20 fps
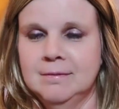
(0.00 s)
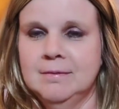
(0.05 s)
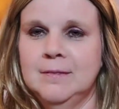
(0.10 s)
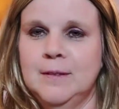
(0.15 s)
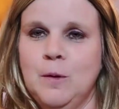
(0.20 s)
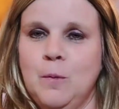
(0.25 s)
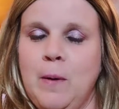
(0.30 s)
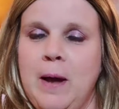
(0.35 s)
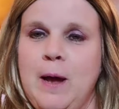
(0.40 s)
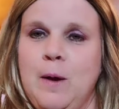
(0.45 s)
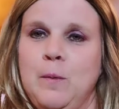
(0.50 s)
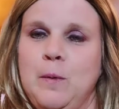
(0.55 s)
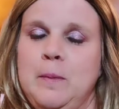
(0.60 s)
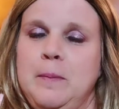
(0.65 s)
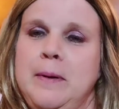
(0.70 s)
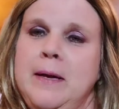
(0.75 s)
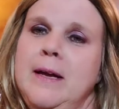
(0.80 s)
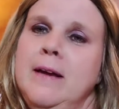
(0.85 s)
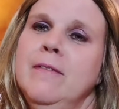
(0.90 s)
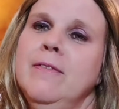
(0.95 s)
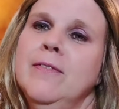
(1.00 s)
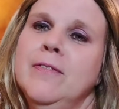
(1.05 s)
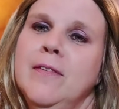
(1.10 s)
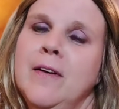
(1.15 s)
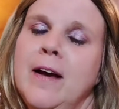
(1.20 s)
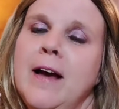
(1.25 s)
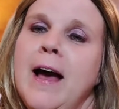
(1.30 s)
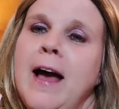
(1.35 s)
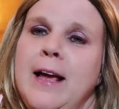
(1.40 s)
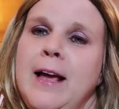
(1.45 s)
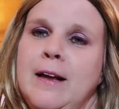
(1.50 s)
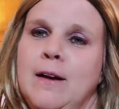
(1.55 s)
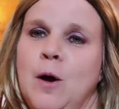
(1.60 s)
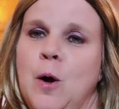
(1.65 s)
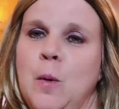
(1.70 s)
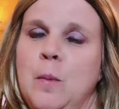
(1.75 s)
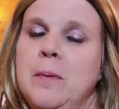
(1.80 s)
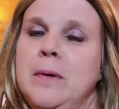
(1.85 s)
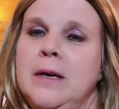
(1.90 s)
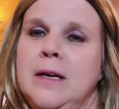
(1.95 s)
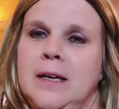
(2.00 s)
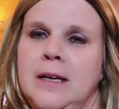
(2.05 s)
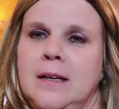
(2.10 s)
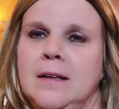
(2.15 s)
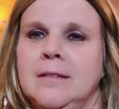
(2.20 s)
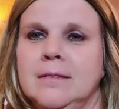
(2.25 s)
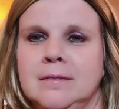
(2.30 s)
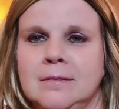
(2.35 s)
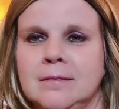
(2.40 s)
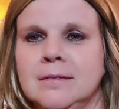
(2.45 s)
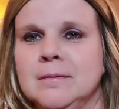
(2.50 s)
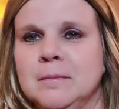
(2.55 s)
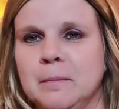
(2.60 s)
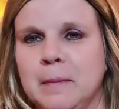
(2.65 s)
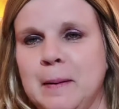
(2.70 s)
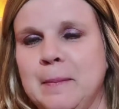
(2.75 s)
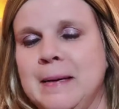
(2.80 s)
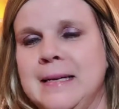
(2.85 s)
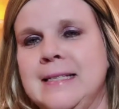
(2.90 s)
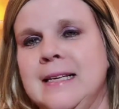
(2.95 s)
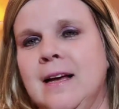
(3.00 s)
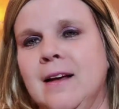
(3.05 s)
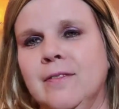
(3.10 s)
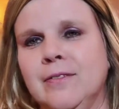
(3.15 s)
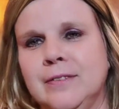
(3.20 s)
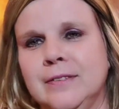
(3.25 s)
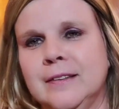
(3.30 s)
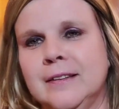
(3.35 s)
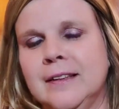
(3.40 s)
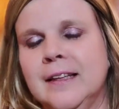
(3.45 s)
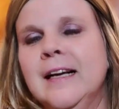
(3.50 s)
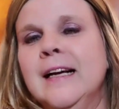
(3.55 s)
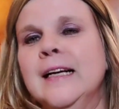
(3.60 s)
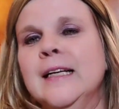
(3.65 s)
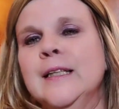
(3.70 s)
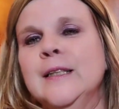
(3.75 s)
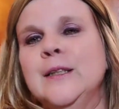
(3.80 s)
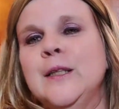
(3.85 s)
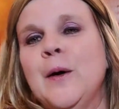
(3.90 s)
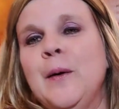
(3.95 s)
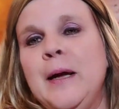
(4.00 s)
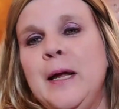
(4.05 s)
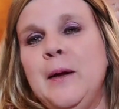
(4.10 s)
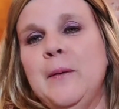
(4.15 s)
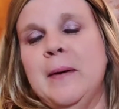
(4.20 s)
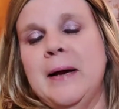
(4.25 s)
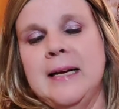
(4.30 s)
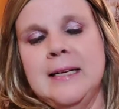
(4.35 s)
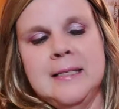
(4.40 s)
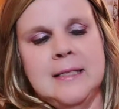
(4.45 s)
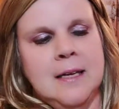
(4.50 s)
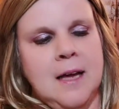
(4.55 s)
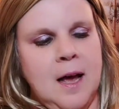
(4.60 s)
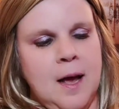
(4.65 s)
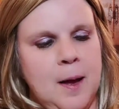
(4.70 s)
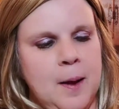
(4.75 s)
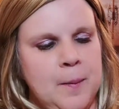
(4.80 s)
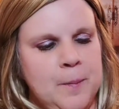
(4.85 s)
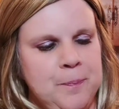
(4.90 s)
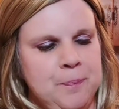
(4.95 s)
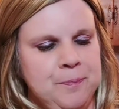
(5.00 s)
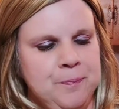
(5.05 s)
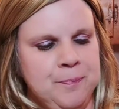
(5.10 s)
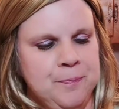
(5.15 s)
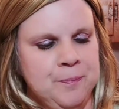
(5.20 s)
the way it would be if I opened it by myself. So anyways, um,